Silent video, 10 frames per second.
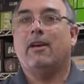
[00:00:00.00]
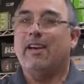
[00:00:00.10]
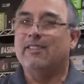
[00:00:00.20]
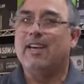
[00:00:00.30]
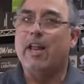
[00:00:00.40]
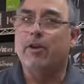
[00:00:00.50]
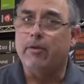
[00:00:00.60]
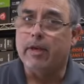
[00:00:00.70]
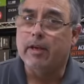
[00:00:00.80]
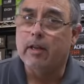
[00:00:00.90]
it's kind of
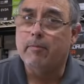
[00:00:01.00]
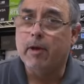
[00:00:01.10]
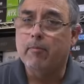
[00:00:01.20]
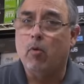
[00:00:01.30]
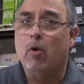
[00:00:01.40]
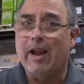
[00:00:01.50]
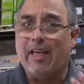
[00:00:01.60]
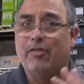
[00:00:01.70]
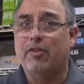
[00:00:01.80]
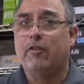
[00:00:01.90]
unique in a big bore
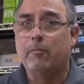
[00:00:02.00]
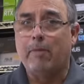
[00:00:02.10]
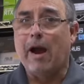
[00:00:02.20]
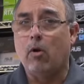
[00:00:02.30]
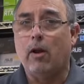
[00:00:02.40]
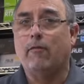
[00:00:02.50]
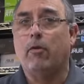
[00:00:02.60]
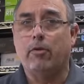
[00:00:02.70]
at this power level.